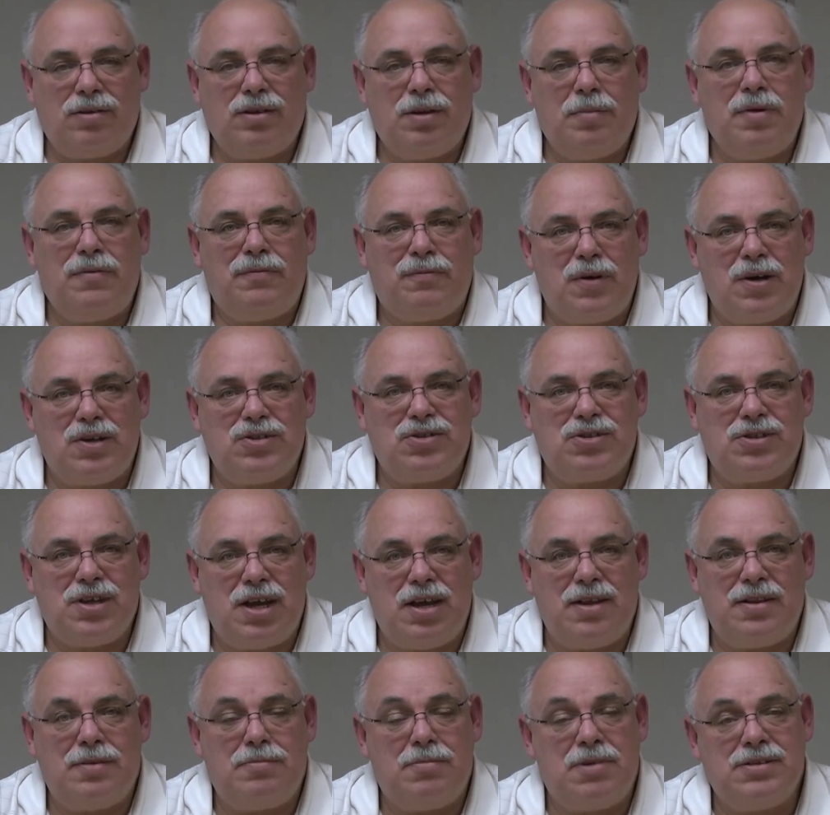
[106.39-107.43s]
let me first say
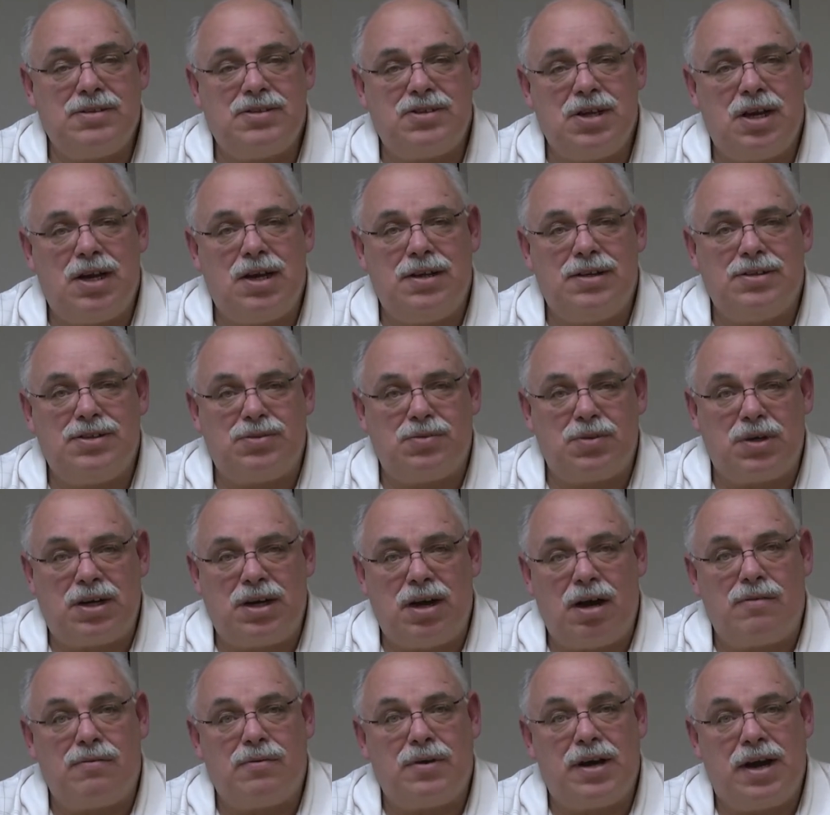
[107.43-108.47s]
that my son is a
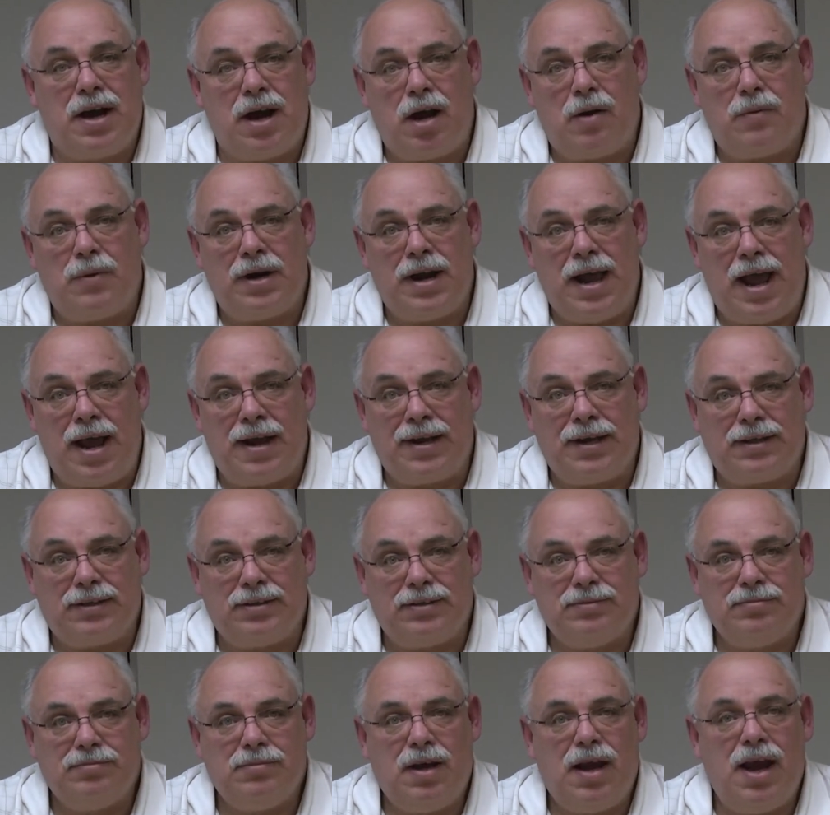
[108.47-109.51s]
recovering heroin addict
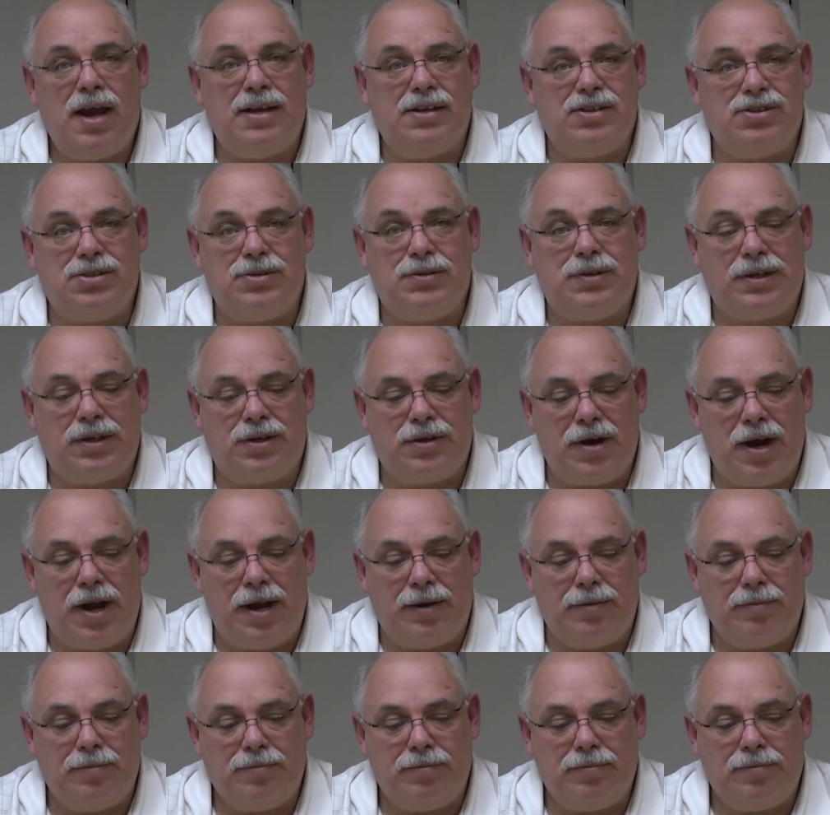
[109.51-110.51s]
and is doing great.